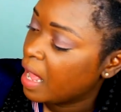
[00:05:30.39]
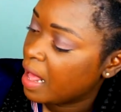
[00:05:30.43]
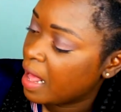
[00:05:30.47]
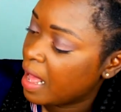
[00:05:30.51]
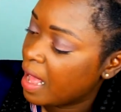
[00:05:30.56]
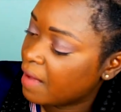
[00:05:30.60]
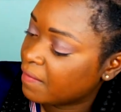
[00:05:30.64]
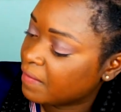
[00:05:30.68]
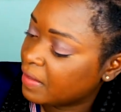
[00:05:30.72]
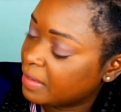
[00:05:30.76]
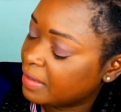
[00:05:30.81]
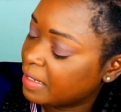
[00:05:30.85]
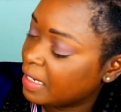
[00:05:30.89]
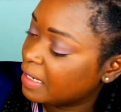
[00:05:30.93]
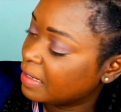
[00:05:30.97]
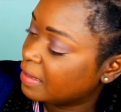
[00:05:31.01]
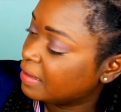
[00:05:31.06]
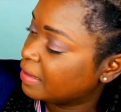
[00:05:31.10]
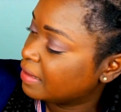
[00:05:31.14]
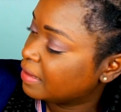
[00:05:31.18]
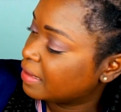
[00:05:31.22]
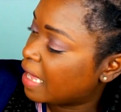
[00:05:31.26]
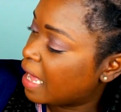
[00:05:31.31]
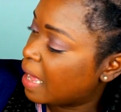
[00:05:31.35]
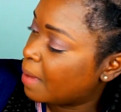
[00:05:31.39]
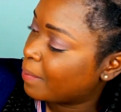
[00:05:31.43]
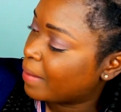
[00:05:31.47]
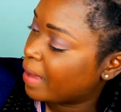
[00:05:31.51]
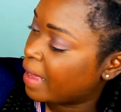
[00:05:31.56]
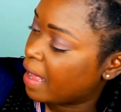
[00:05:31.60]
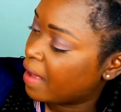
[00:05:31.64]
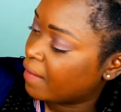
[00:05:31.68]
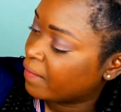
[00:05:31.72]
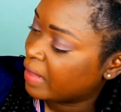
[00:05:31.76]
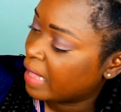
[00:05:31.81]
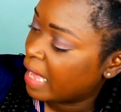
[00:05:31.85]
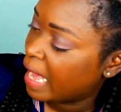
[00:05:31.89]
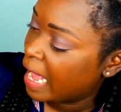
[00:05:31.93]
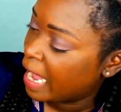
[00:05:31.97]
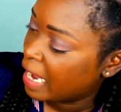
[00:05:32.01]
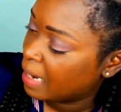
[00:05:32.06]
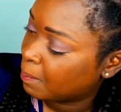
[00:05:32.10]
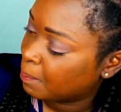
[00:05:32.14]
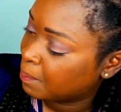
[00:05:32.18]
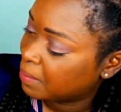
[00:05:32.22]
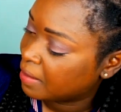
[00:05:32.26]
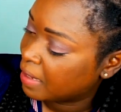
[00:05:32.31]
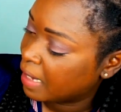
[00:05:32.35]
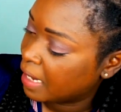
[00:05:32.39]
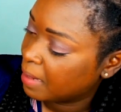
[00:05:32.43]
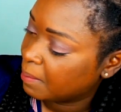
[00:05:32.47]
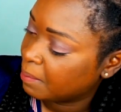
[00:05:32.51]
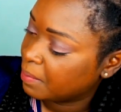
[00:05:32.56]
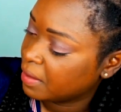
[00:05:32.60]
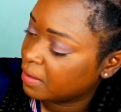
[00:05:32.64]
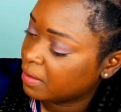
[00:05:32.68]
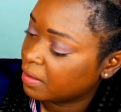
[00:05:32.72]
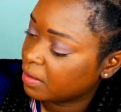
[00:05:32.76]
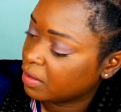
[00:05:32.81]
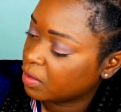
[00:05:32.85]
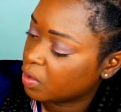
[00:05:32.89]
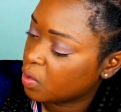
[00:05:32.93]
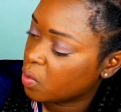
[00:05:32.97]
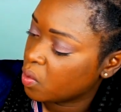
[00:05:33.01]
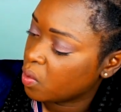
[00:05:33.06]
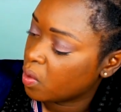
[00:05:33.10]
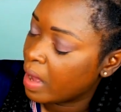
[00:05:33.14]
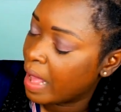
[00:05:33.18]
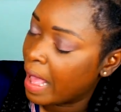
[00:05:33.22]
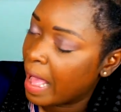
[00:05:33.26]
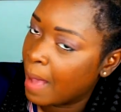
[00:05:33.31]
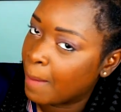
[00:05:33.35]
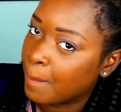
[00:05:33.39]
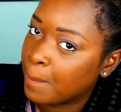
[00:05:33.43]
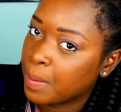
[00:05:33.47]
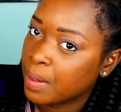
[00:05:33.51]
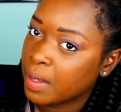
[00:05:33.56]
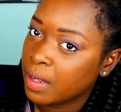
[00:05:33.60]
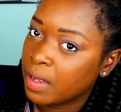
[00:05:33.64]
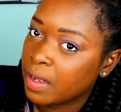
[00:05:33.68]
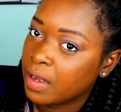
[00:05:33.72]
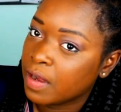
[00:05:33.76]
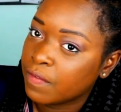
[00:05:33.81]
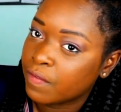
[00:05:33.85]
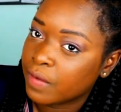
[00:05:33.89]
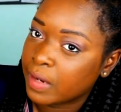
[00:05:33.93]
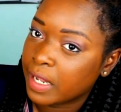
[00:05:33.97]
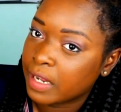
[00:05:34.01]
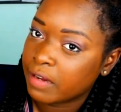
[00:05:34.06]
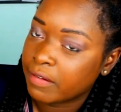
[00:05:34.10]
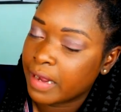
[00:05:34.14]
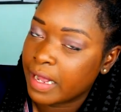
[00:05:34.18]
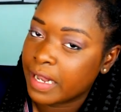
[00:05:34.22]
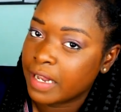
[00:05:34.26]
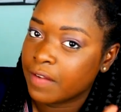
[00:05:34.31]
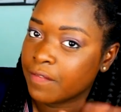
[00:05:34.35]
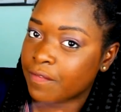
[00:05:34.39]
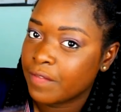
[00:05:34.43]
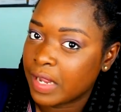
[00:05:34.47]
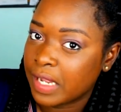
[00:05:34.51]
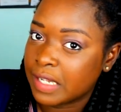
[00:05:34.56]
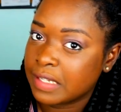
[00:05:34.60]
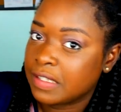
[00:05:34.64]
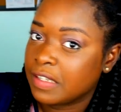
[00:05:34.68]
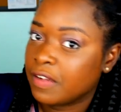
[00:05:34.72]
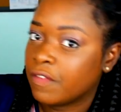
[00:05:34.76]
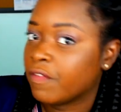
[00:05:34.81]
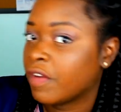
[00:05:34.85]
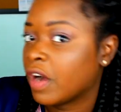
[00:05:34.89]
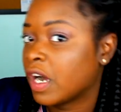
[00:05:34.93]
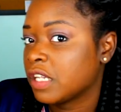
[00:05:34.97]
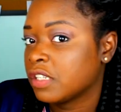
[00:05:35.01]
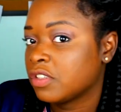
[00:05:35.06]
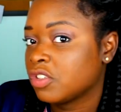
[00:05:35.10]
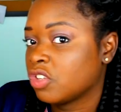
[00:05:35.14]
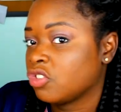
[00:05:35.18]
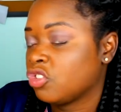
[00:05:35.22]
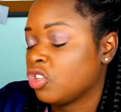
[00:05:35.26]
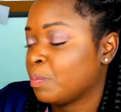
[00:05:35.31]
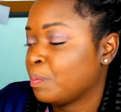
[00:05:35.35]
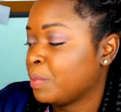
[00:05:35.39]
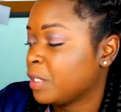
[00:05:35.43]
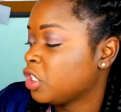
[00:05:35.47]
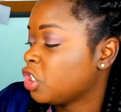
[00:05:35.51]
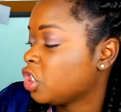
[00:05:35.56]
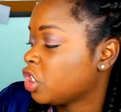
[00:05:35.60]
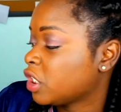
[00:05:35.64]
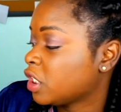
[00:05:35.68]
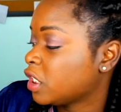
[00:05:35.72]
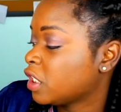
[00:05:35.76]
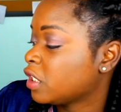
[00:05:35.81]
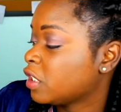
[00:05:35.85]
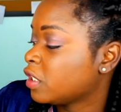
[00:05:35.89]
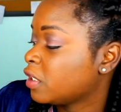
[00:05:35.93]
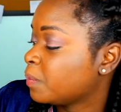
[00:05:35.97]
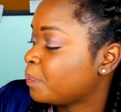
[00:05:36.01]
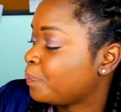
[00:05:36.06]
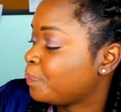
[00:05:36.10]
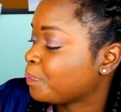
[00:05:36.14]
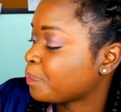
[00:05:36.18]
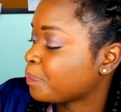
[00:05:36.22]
I have the Tasties app. I have the Hype Type. This is a cool app for like writing fancy fonts on your pictures.